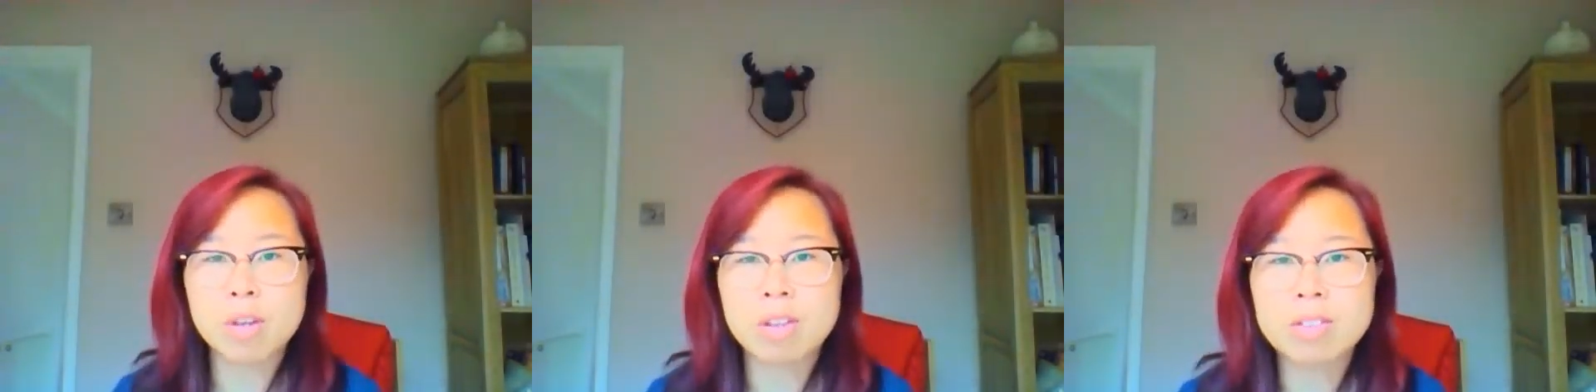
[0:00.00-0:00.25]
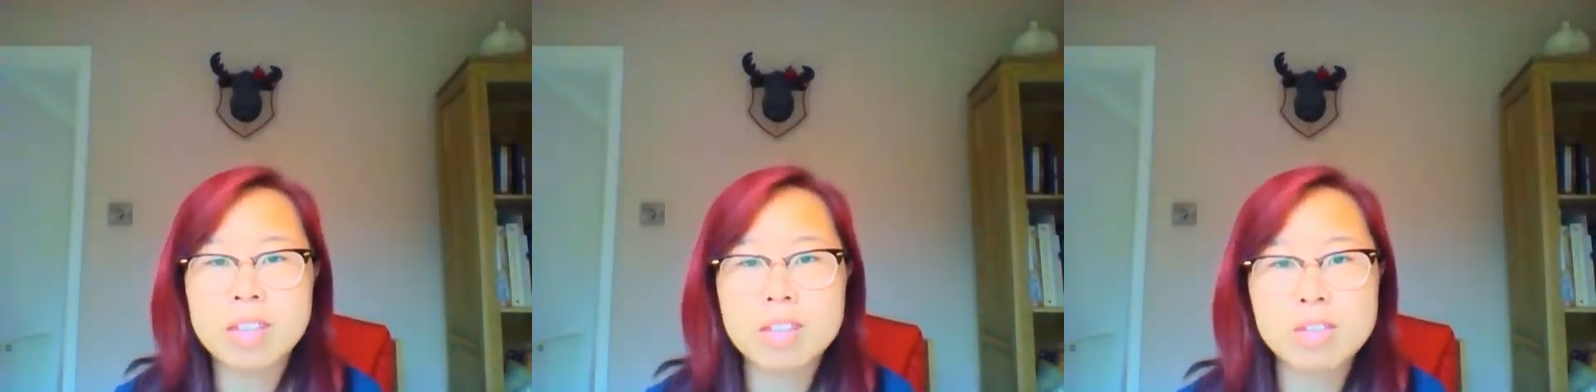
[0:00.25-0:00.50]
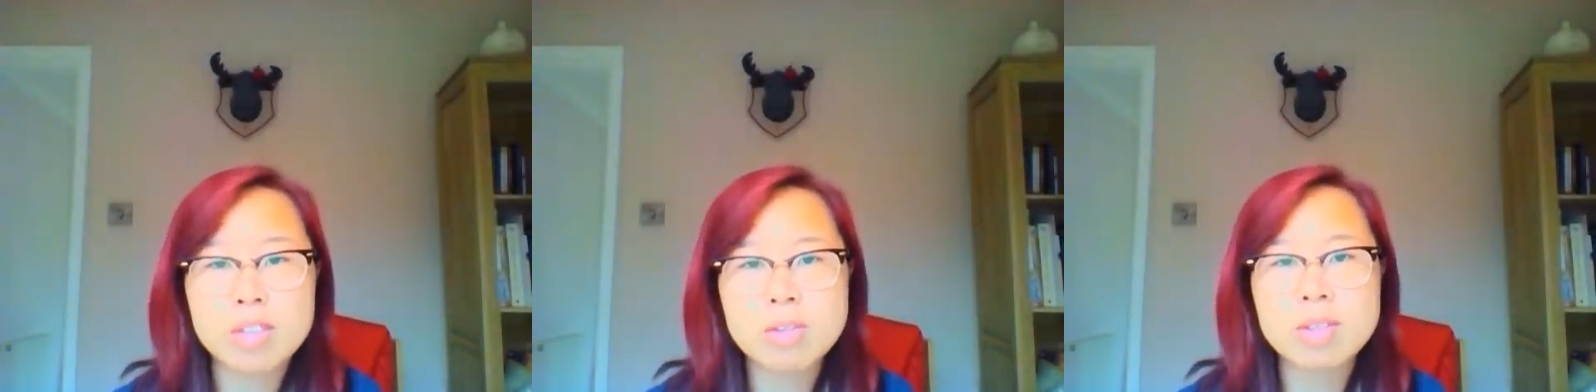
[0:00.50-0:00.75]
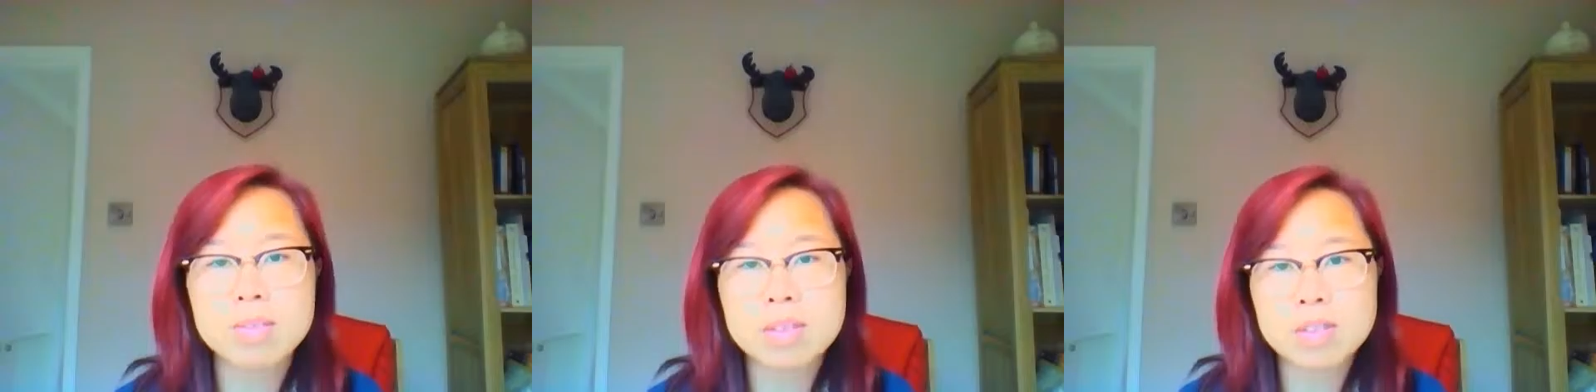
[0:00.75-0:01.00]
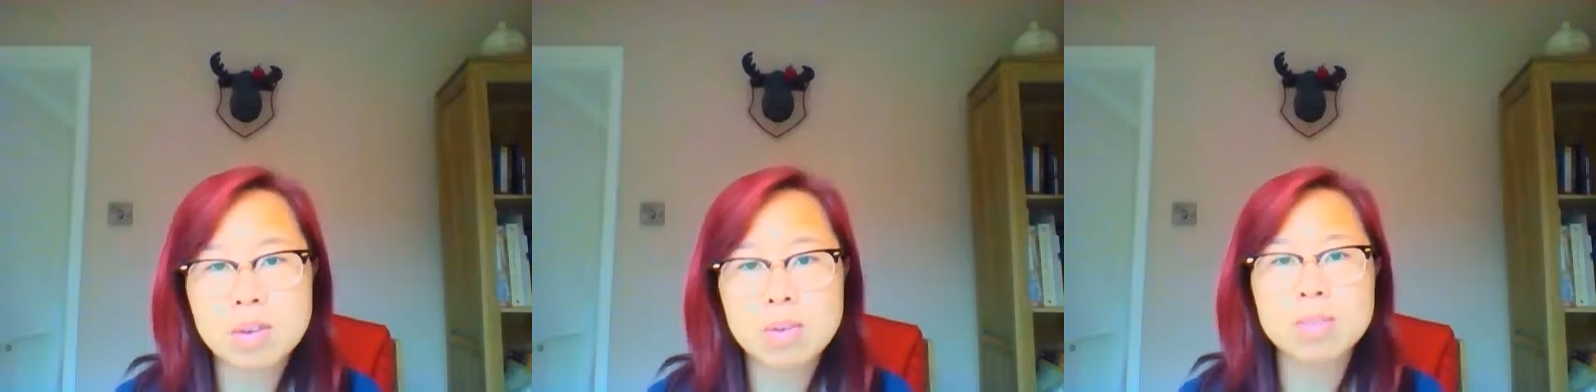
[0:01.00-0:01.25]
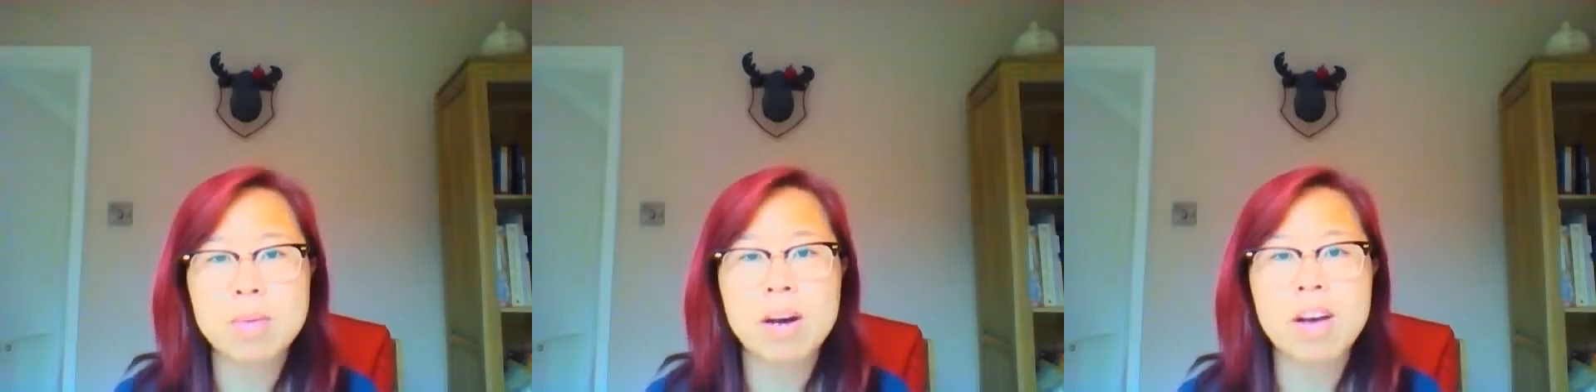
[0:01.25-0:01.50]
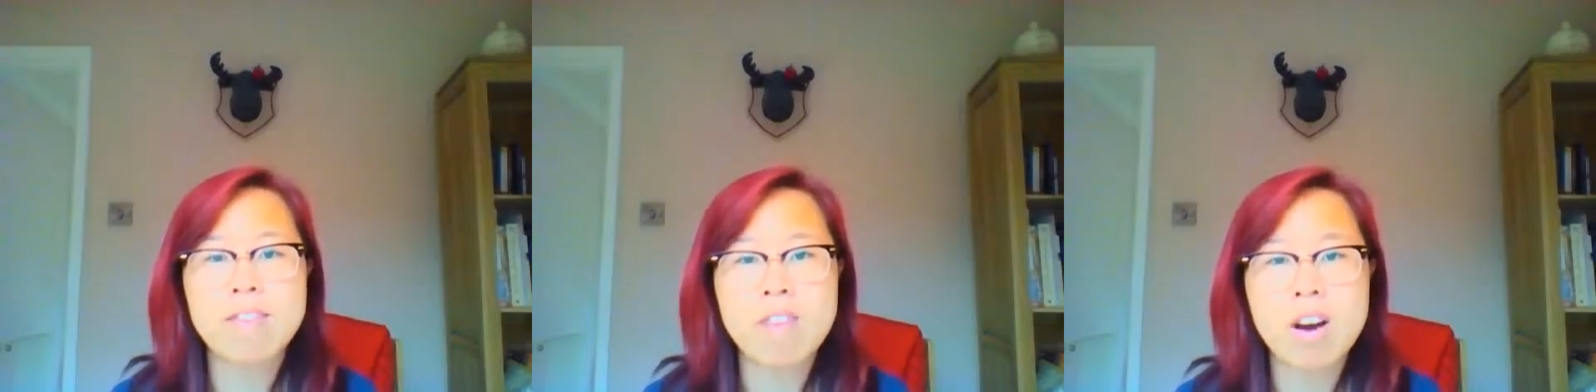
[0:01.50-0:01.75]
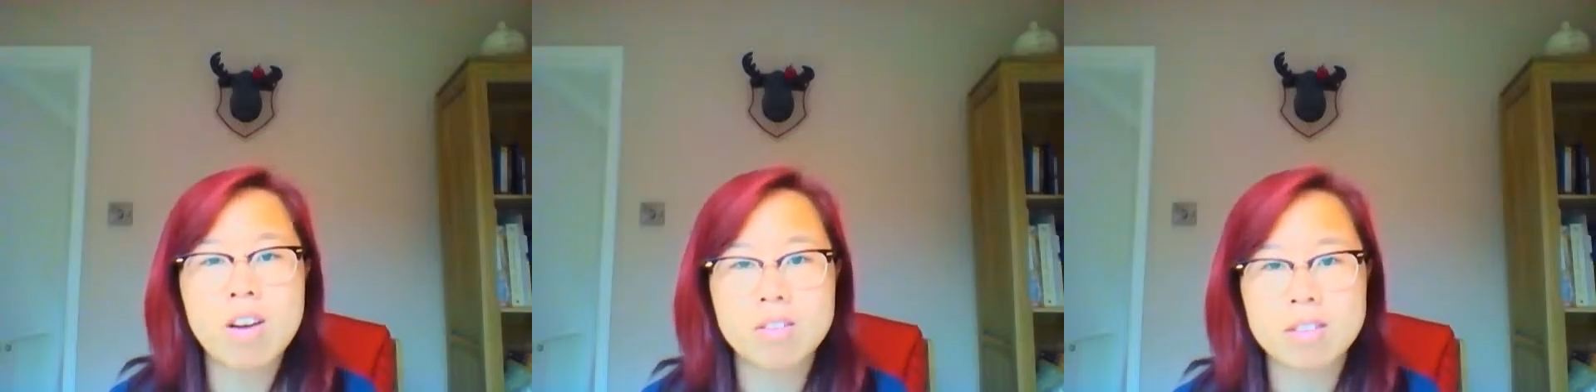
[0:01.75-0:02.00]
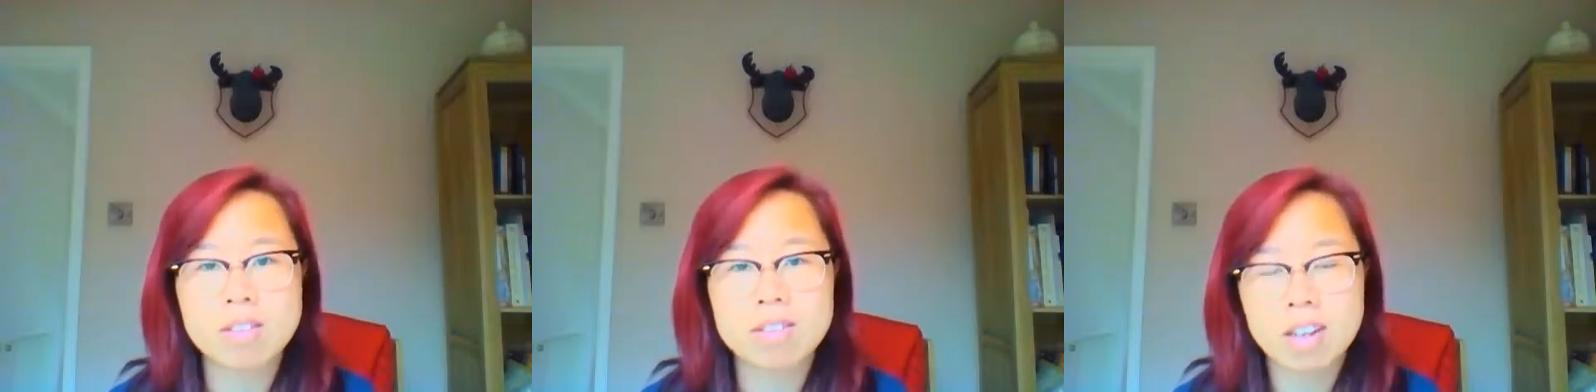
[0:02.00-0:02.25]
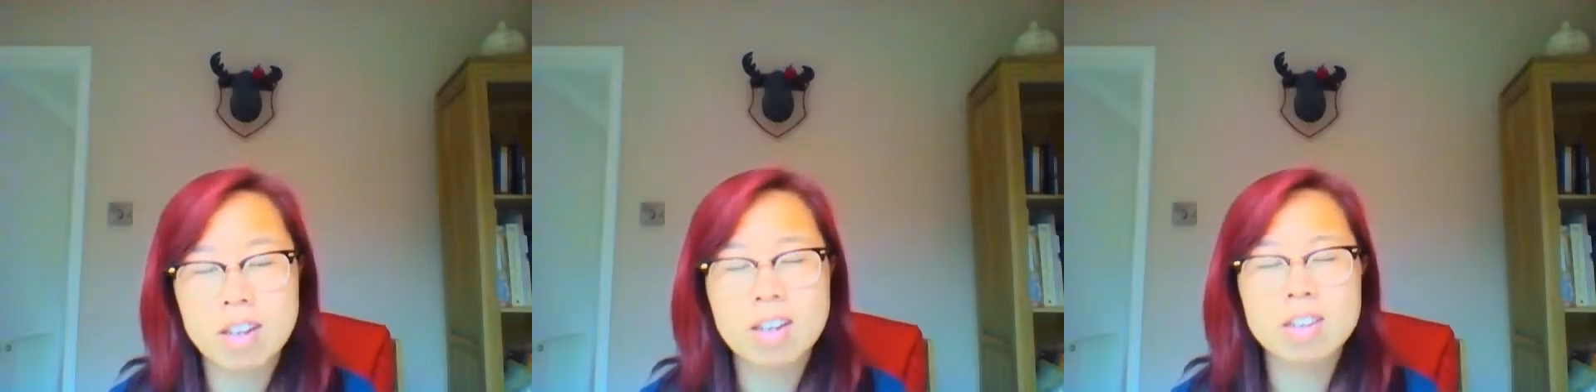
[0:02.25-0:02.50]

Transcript: Contagiosum is caused by a virus,